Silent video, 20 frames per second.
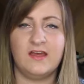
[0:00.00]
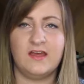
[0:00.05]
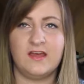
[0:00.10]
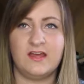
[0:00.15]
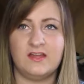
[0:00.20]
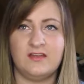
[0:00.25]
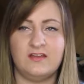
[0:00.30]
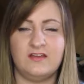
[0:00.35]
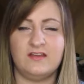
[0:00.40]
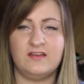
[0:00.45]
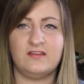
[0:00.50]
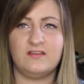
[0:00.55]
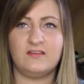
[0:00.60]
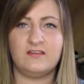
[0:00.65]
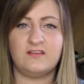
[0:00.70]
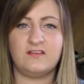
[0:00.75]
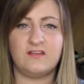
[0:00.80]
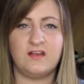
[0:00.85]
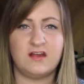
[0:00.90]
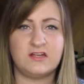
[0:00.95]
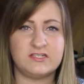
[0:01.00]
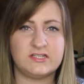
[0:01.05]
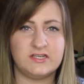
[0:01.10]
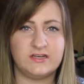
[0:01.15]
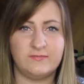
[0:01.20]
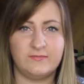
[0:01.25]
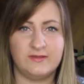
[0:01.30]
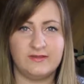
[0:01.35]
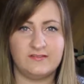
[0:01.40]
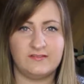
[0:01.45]
it is such
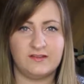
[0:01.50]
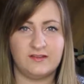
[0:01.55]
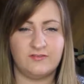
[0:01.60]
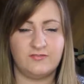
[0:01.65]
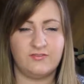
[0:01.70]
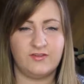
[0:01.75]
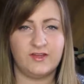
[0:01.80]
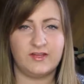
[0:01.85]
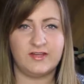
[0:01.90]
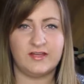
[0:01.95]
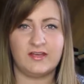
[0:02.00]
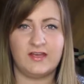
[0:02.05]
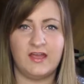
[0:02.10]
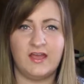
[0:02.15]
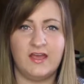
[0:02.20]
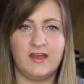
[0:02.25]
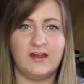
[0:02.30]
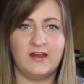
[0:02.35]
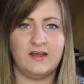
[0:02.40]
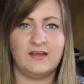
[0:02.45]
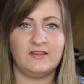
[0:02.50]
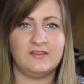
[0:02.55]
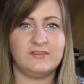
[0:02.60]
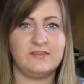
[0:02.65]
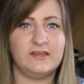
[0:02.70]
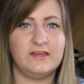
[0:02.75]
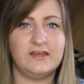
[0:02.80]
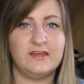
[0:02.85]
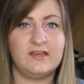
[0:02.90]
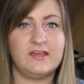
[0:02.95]
an amazing feeling and I
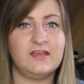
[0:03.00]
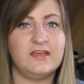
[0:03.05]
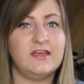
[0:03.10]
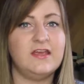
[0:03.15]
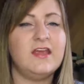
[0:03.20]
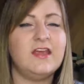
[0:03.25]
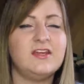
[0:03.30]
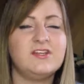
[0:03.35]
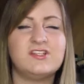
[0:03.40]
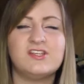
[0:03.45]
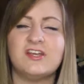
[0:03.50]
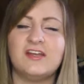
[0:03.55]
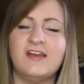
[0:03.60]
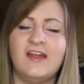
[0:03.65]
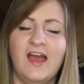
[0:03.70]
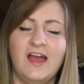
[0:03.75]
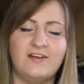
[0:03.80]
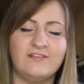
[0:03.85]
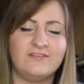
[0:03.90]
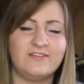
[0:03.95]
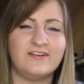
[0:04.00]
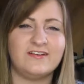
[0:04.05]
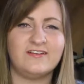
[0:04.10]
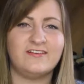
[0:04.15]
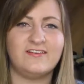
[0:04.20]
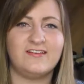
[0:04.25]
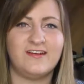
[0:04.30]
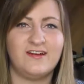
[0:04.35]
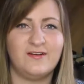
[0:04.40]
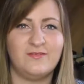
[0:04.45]
think each and every
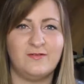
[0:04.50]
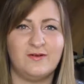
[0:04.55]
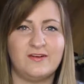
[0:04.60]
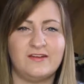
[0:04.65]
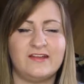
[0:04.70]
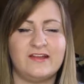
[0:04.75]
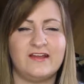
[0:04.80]
single one,